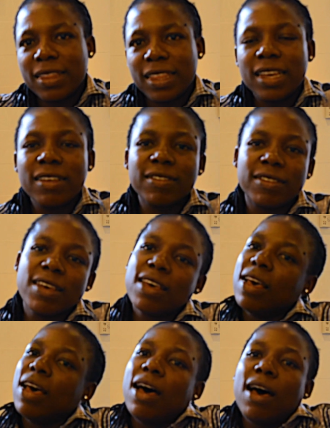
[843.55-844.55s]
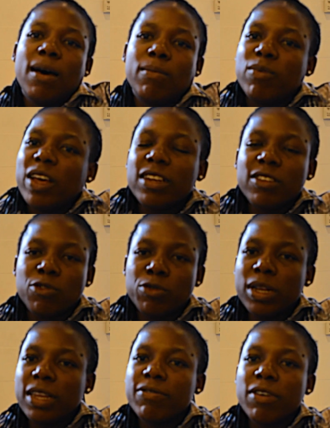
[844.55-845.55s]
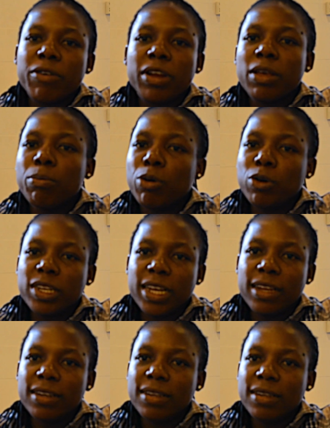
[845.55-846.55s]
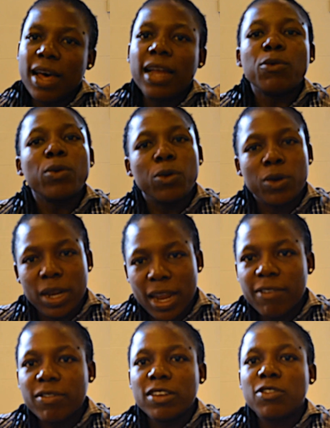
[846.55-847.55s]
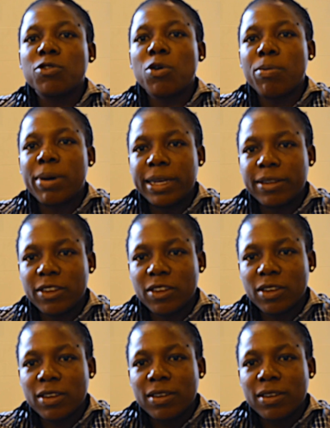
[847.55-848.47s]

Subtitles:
things, that is really very important, and we would love it so much.